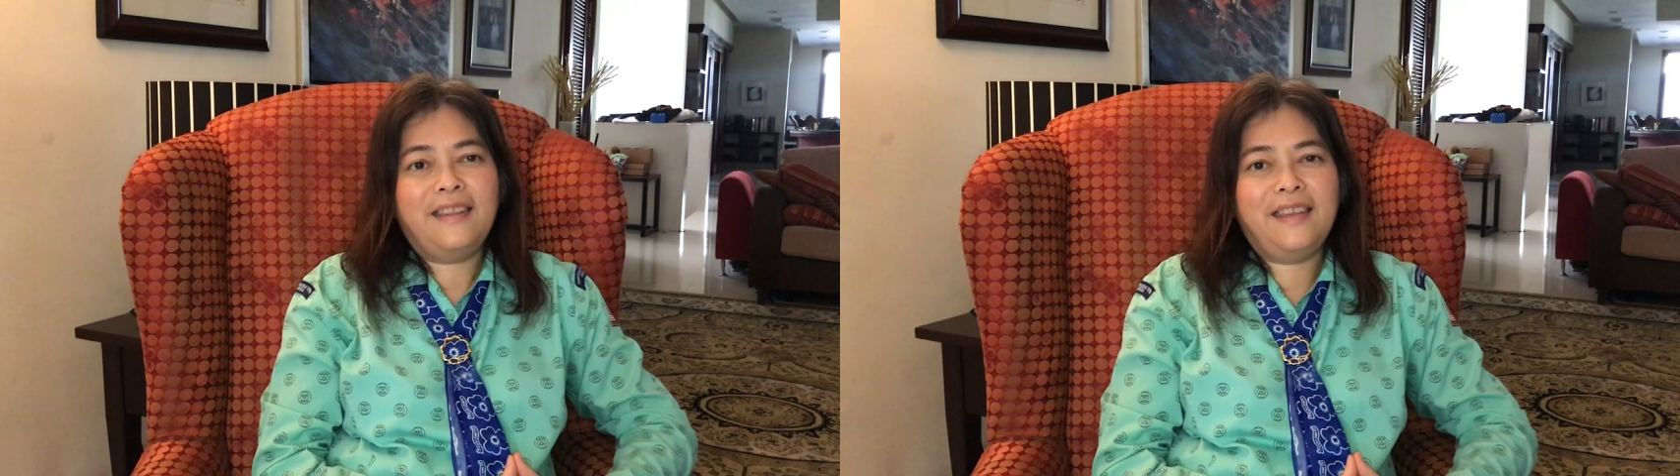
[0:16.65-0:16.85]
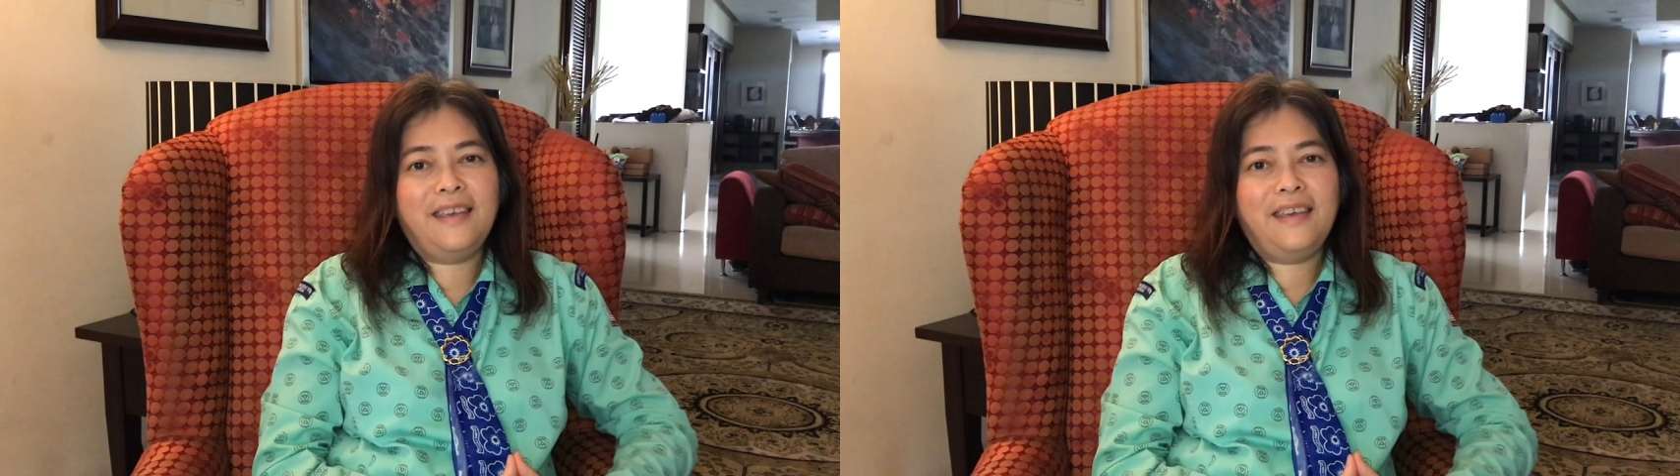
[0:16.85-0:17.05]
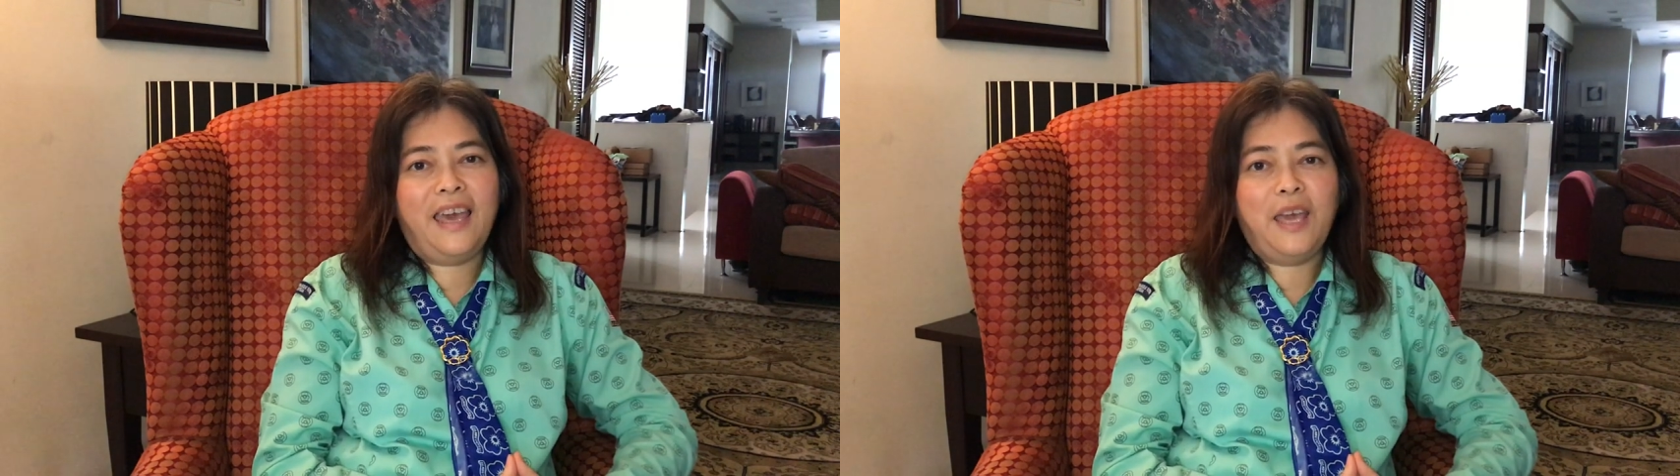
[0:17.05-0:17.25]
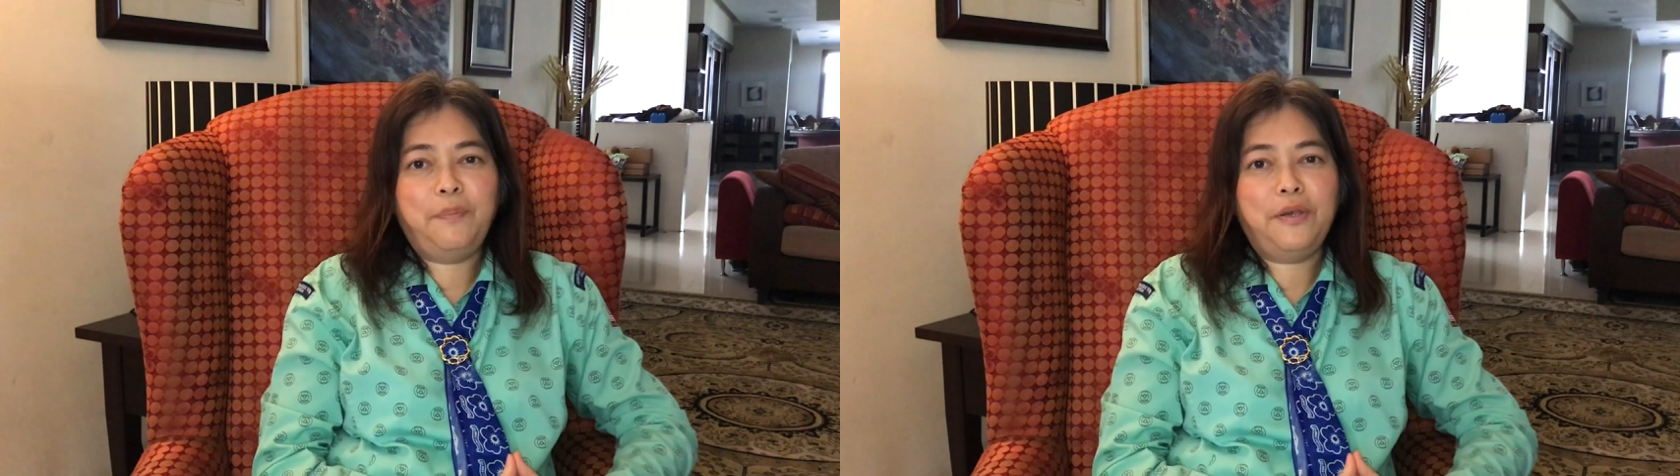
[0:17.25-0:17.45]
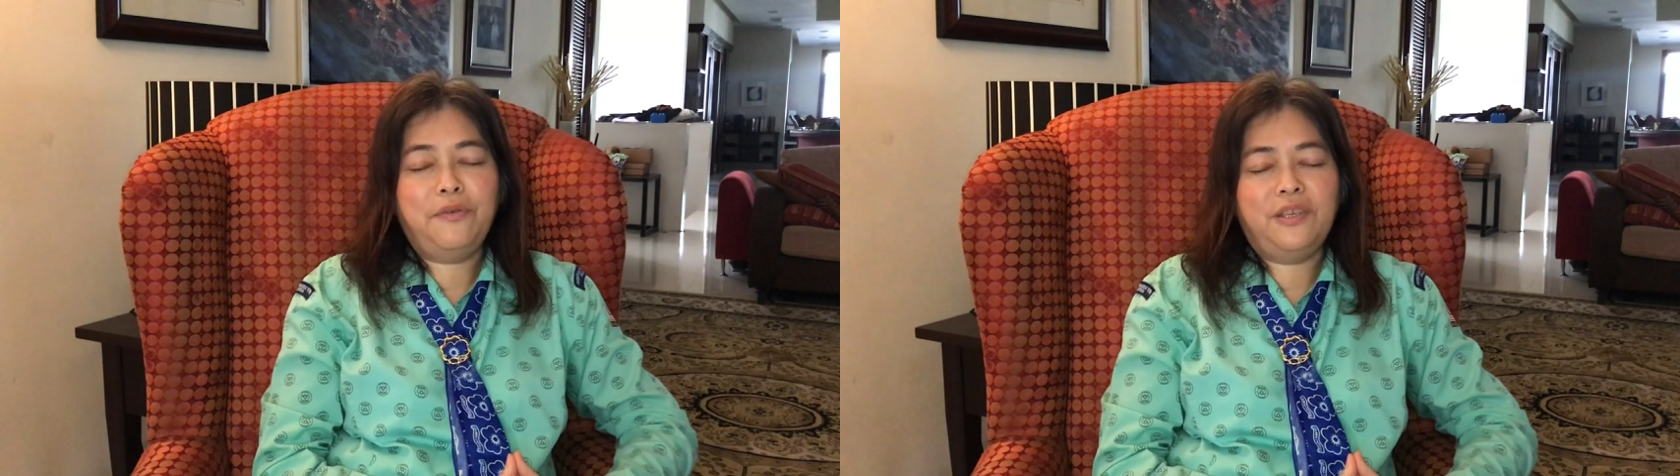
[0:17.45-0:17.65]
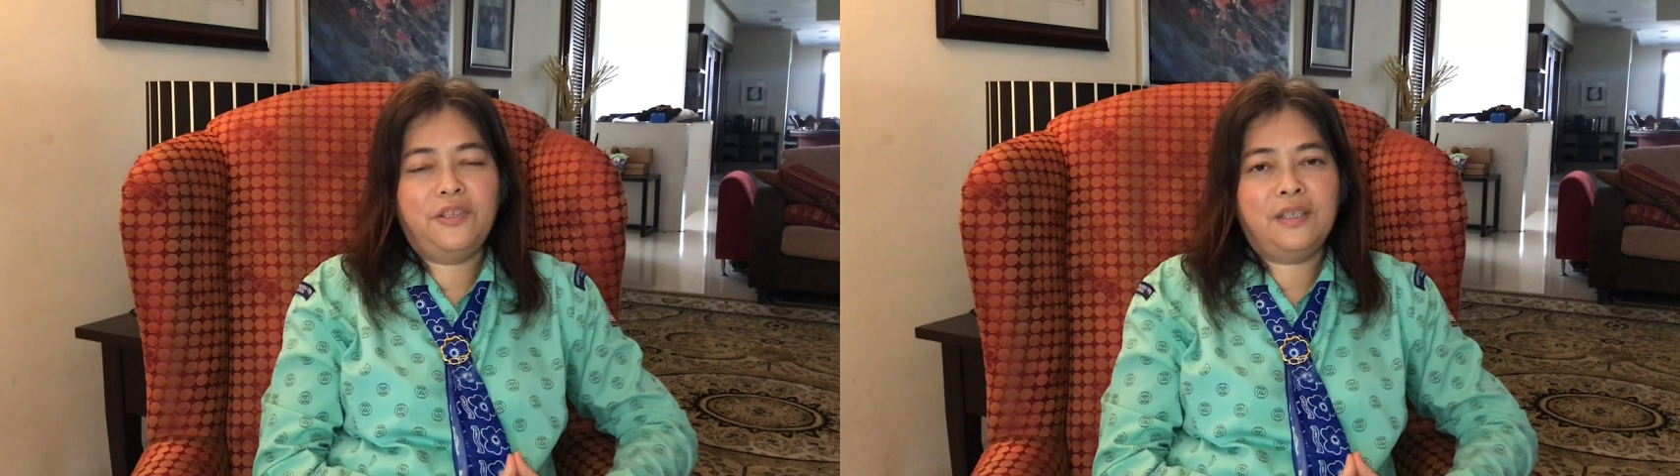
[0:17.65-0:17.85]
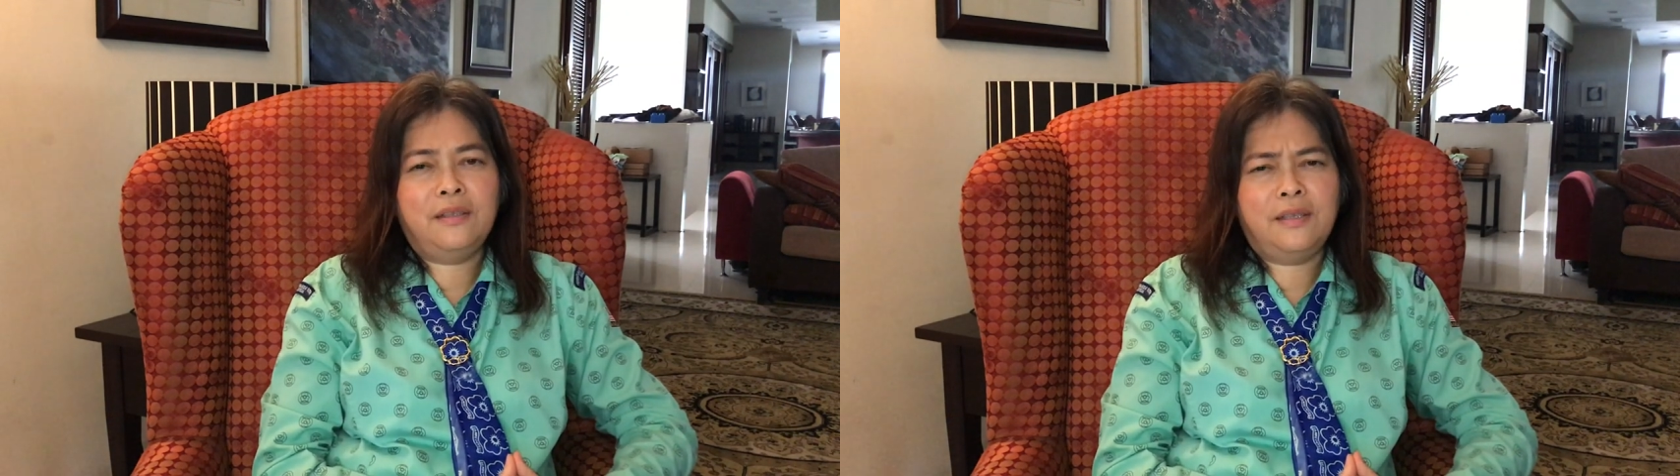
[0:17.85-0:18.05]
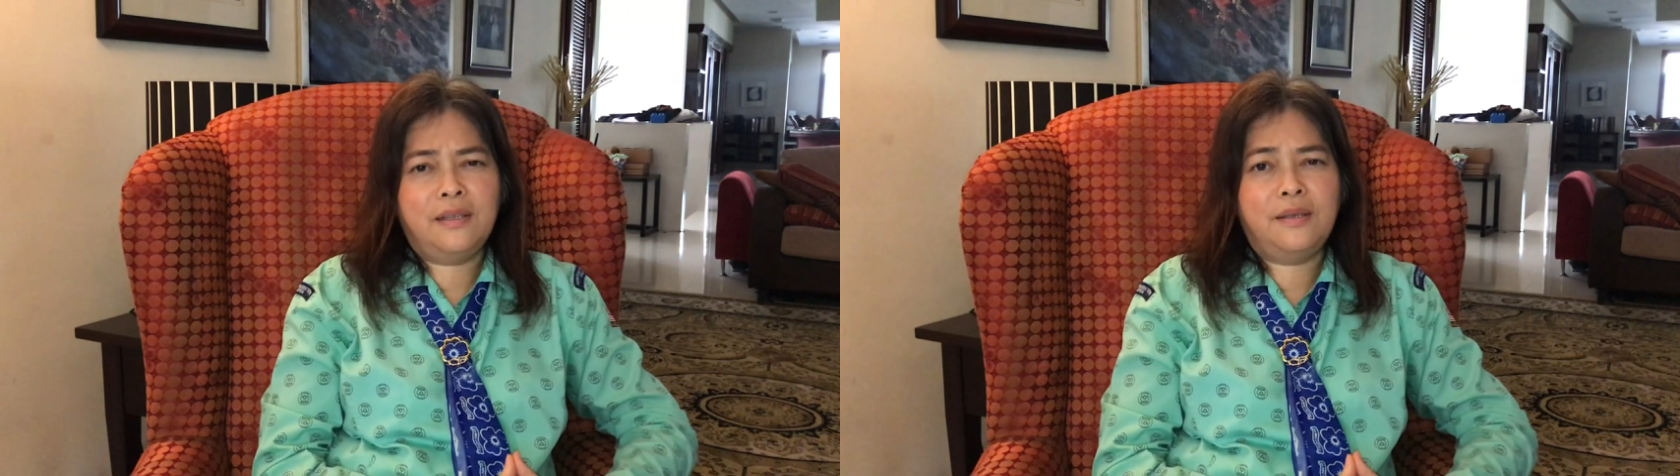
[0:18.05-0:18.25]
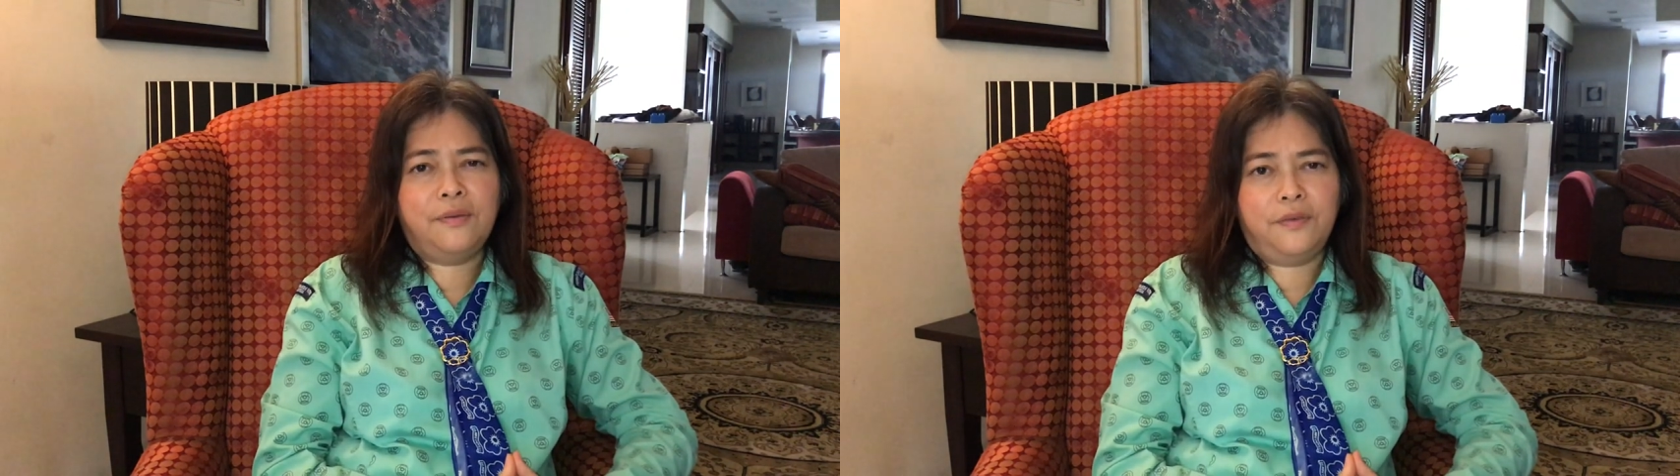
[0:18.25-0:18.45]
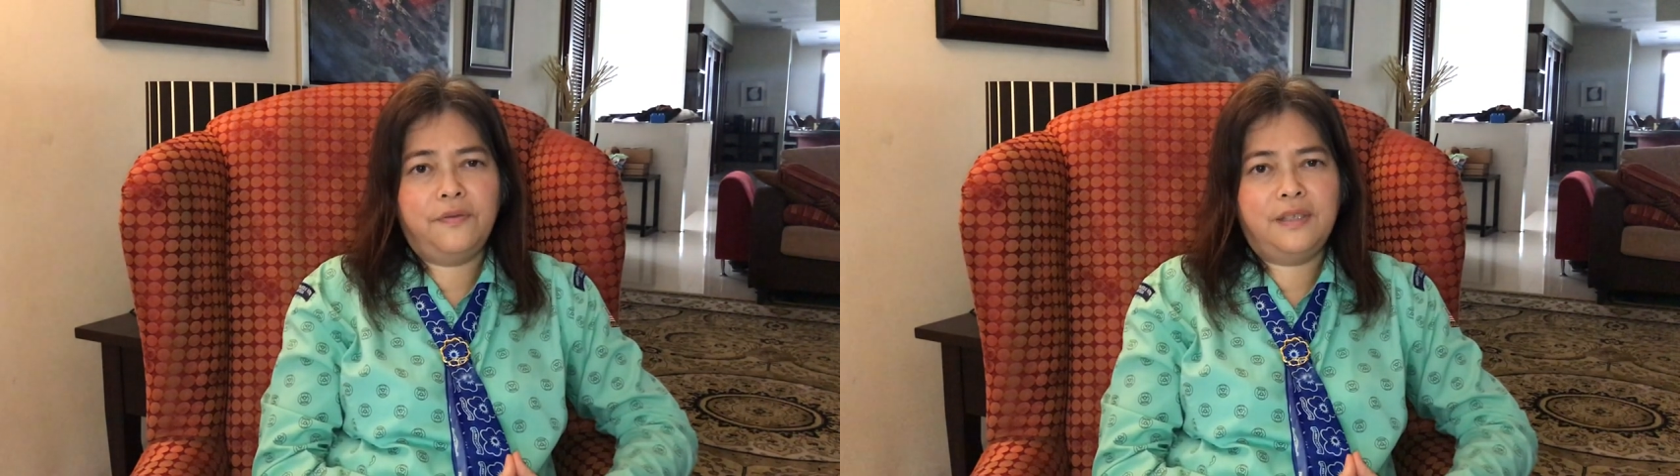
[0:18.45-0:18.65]
The AP region
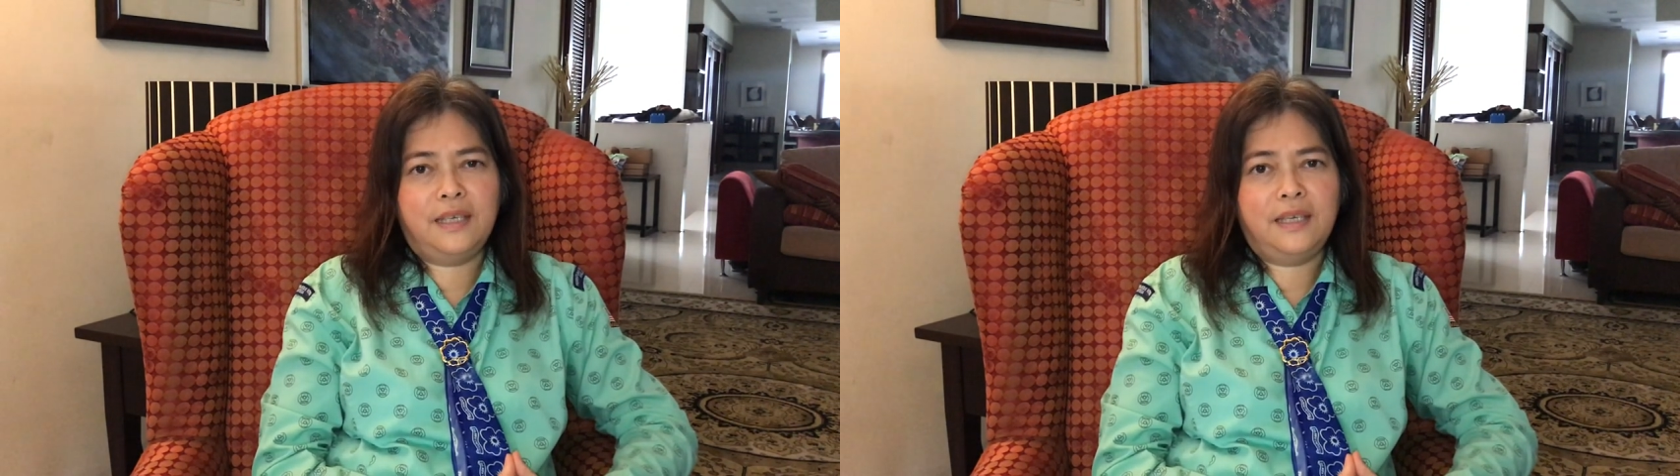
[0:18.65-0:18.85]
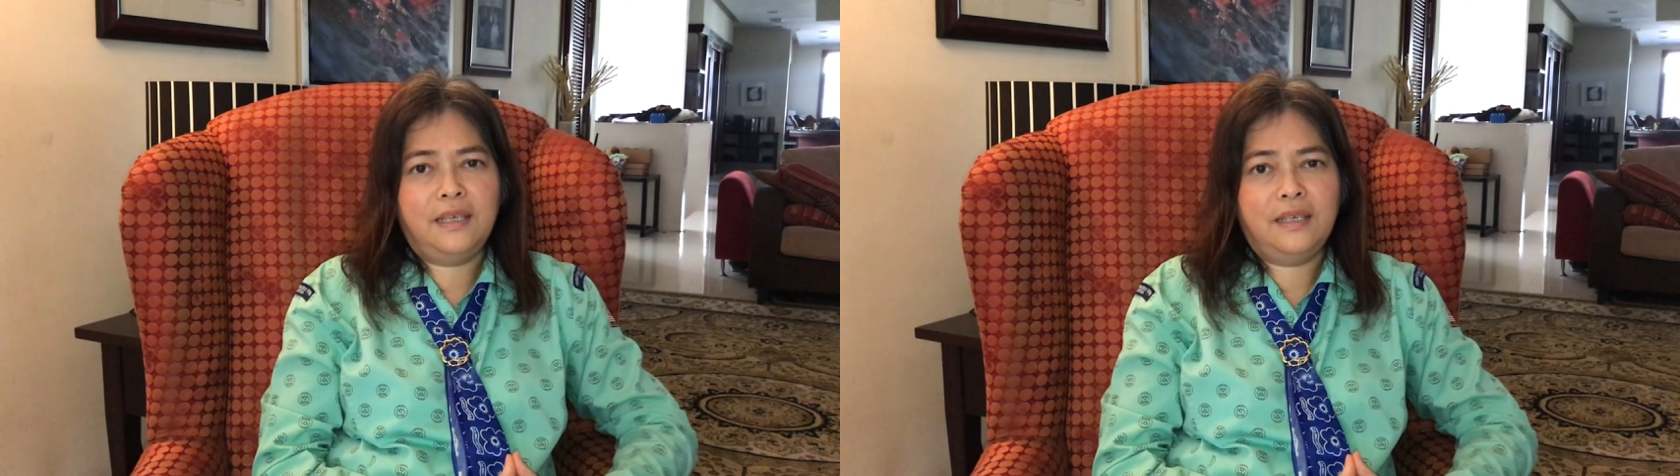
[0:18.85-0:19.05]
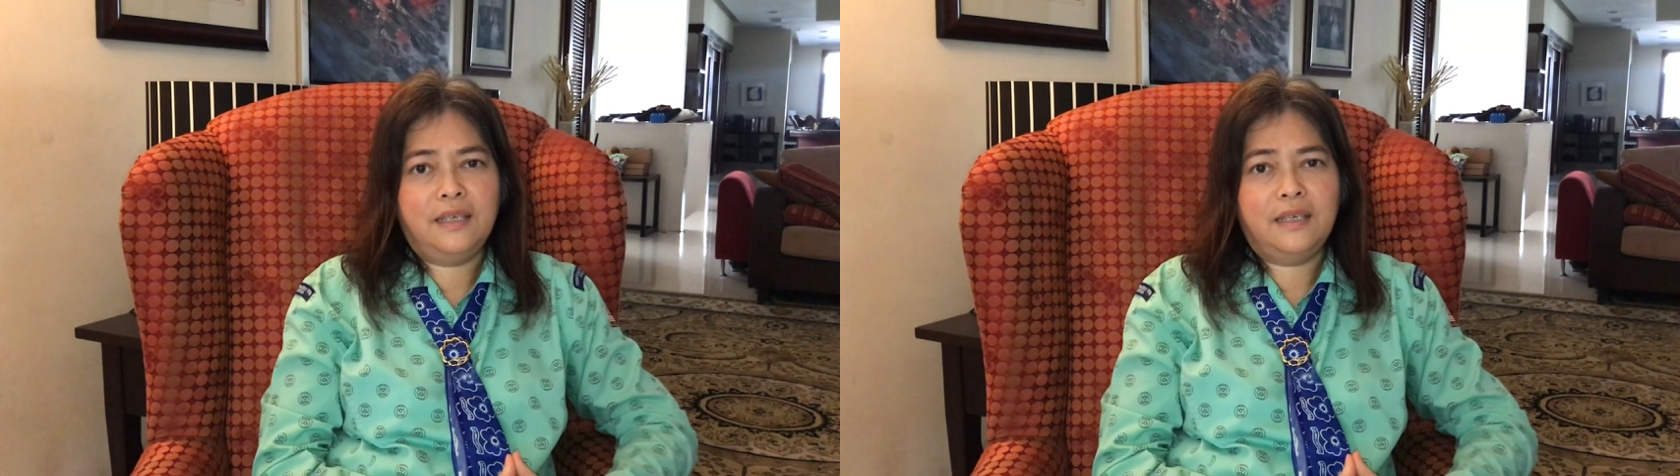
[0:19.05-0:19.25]
turns 50.